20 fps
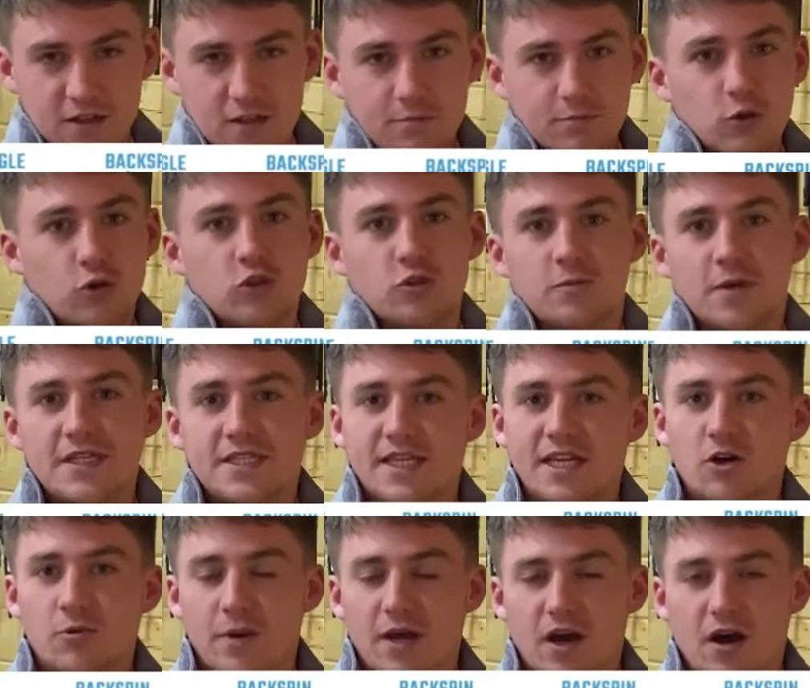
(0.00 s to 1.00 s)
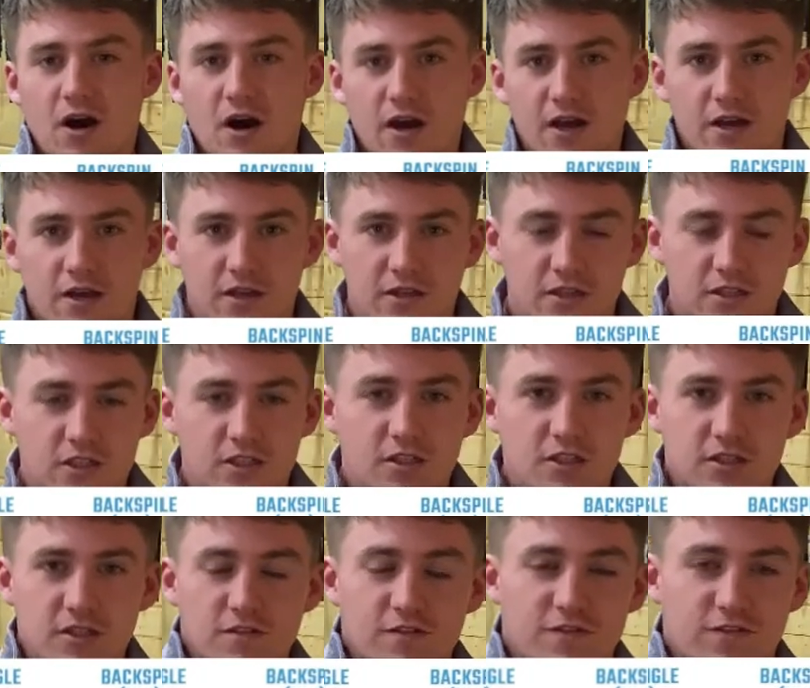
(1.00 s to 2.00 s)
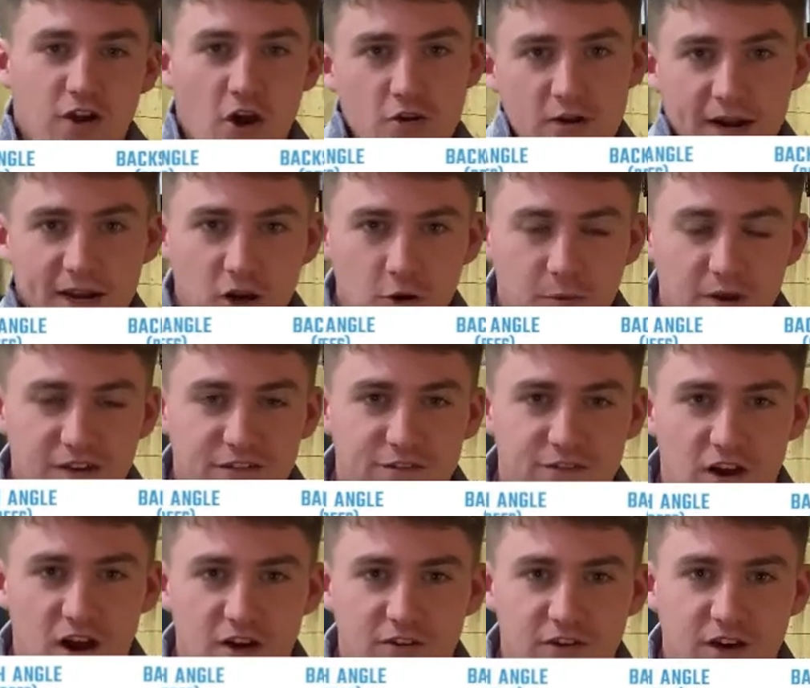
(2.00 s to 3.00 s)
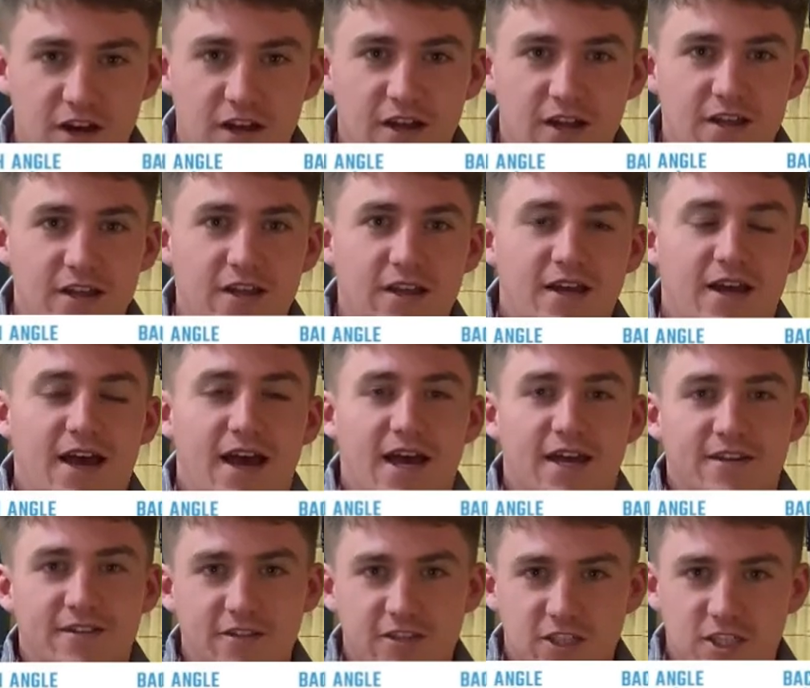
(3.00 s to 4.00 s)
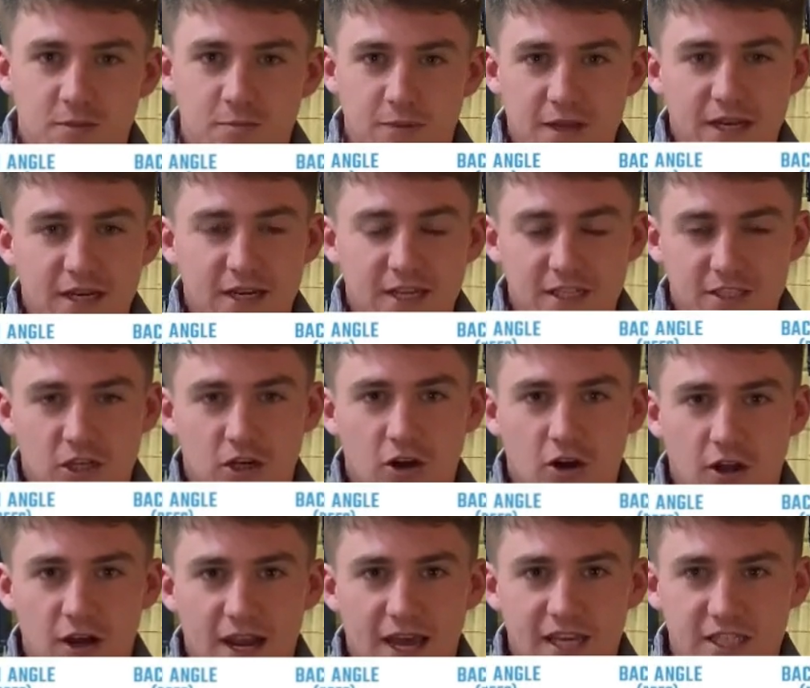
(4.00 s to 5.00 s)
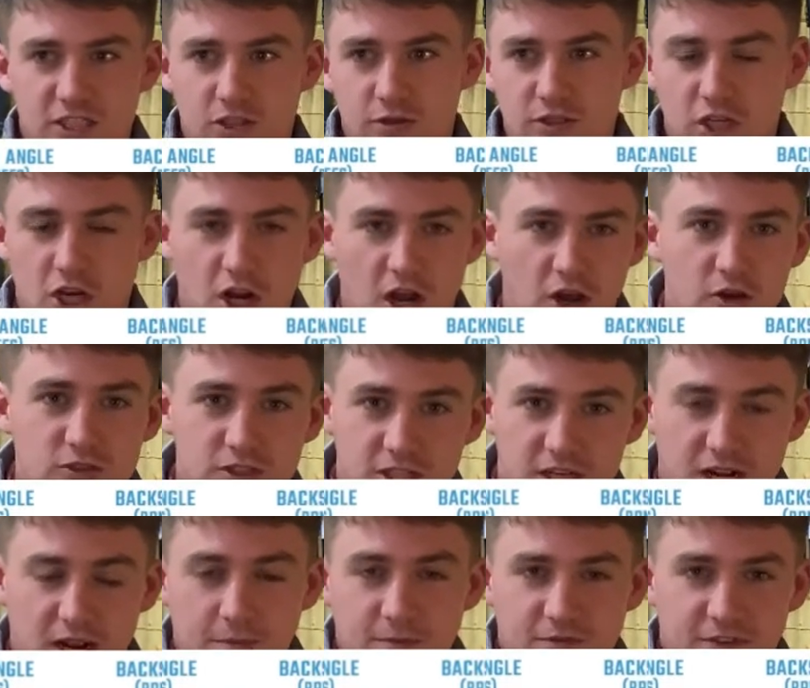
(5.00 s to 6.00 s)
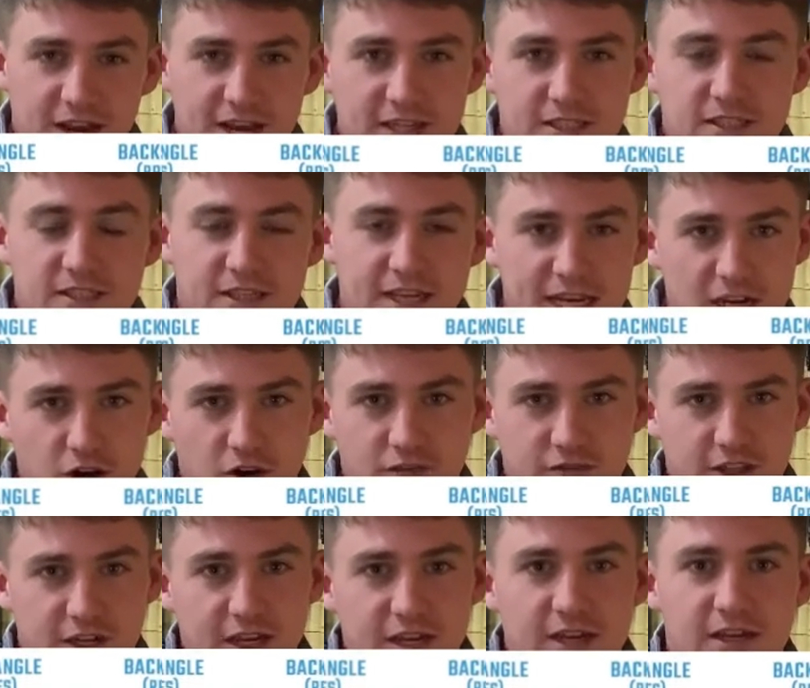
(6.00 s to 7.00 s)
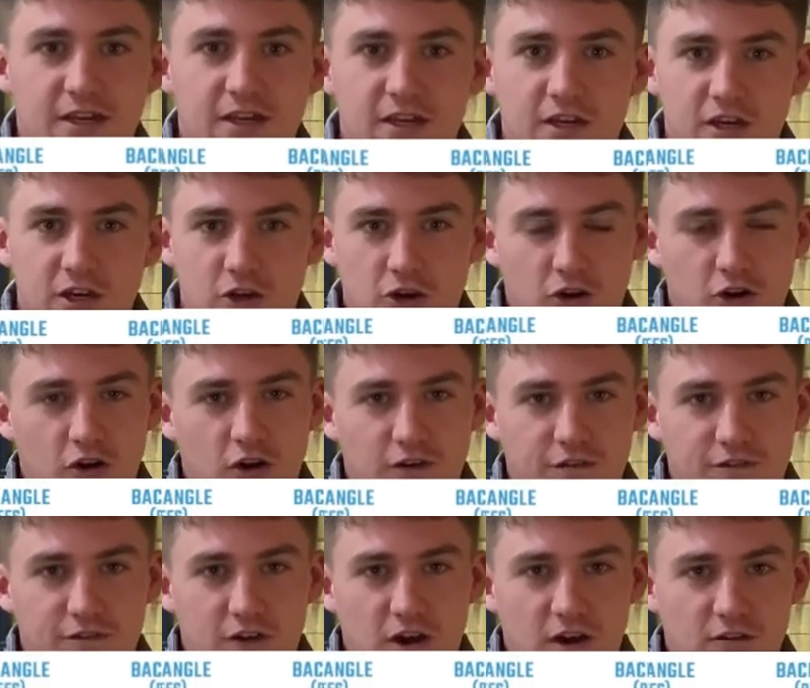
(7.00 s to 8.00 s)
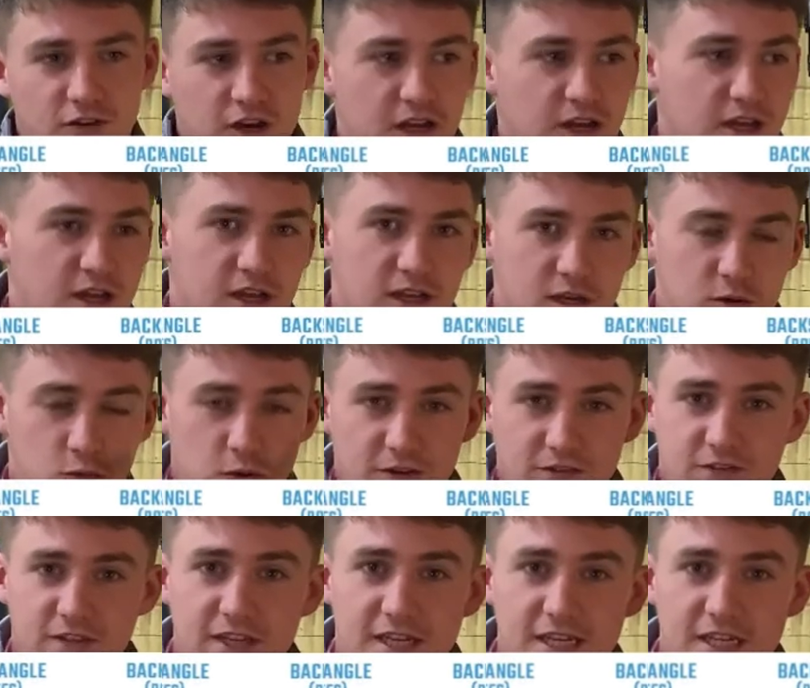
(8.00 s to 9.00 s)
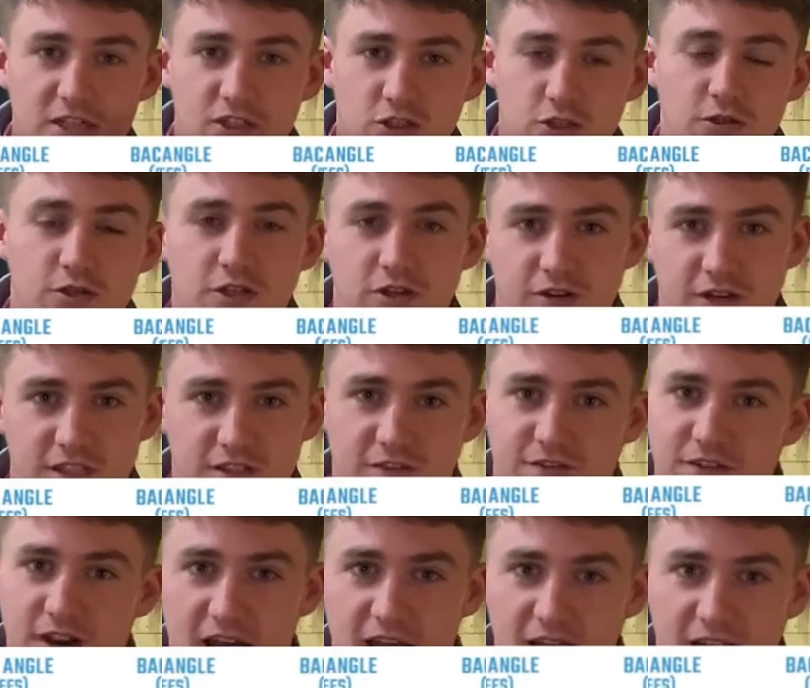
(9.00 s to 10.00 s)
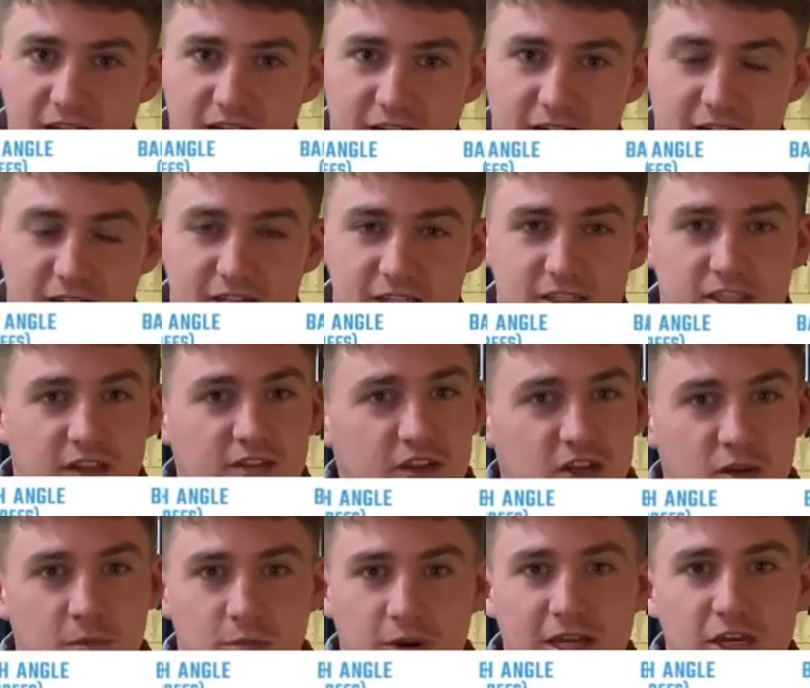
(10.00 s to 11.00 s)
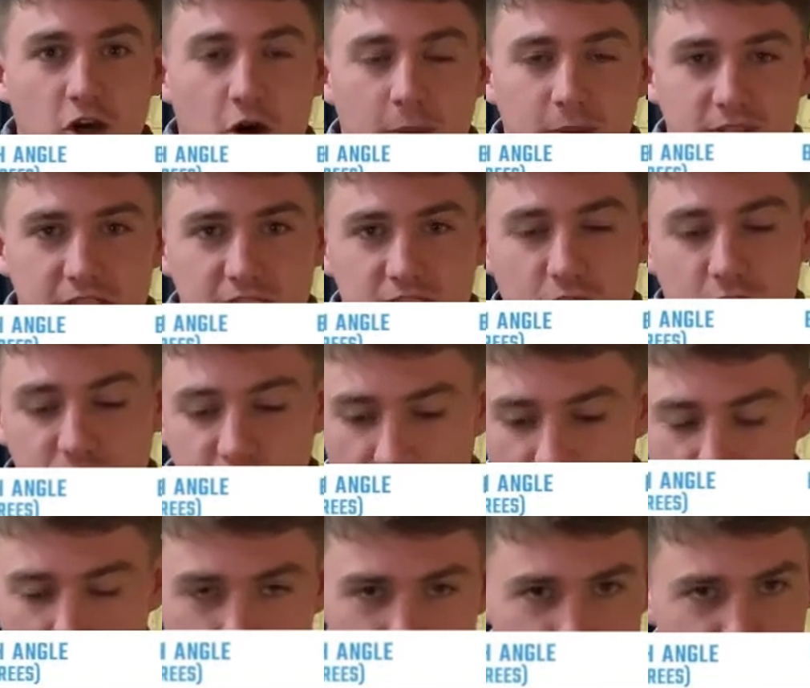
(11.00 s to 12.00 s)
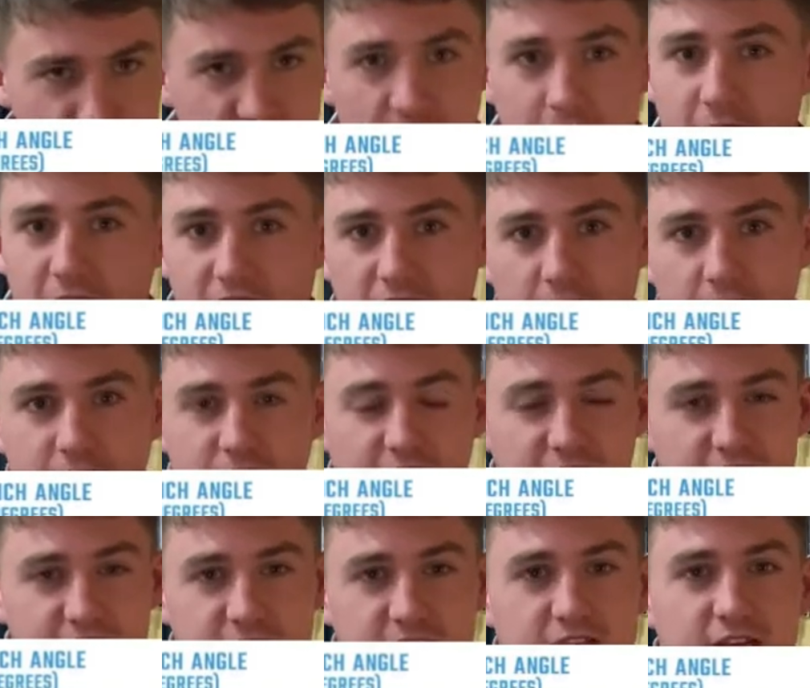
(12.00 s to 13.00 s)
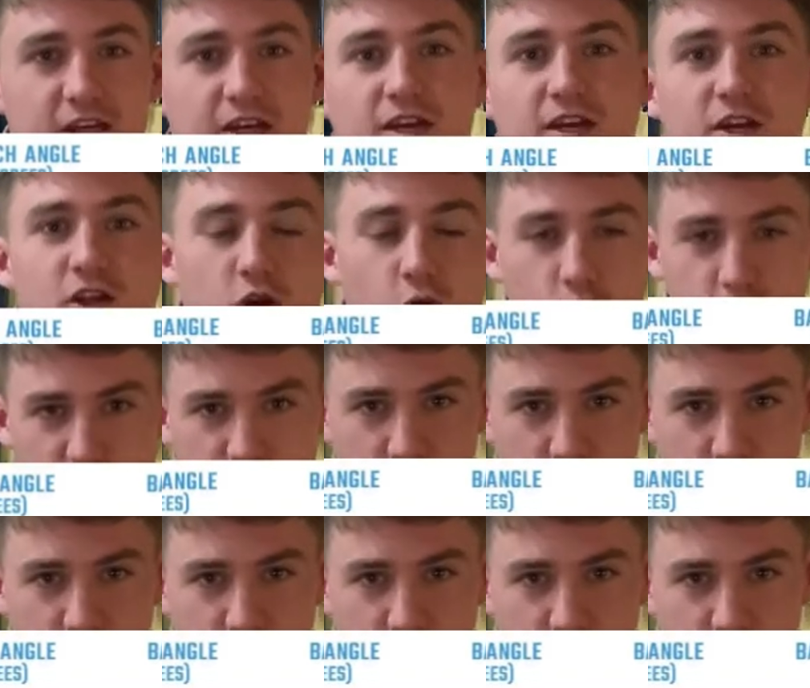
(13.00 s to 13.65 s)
Ball speed's a little bit higher, it's flown a little bit further, and the spin is a lot less. So it's closed the club face, de-lofted it, gone a lot further. With the 2 degrees flat, it's done the complete opposite. So it's opened up my club face, launched the